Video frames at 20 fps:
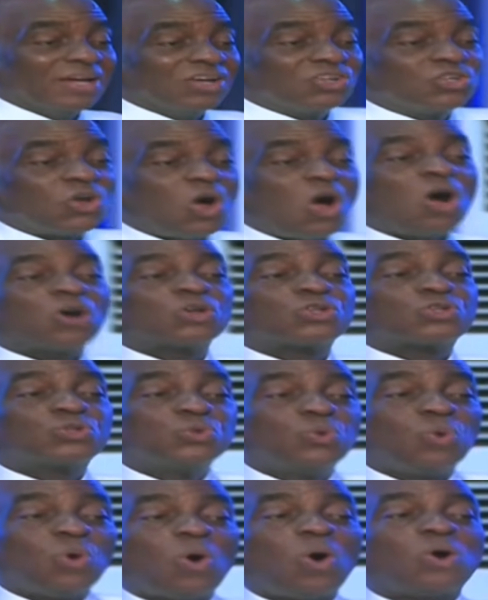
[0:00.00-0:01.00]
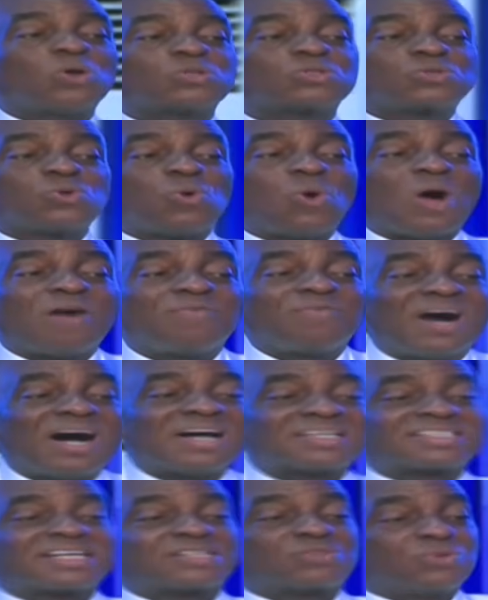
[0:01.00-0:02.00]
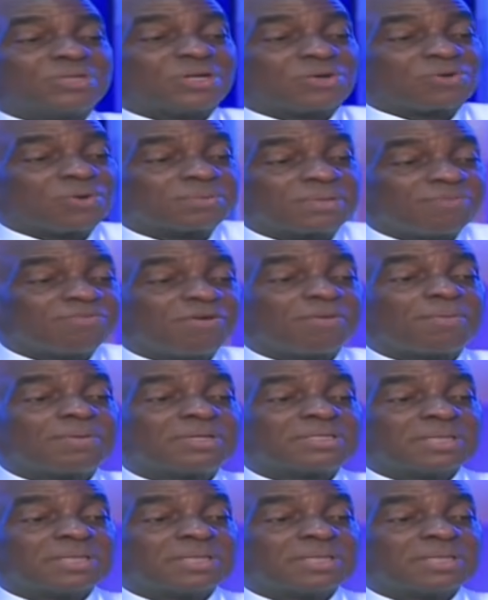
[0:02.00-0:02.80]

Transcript: Dogs should also have access to the crumbs that fall from the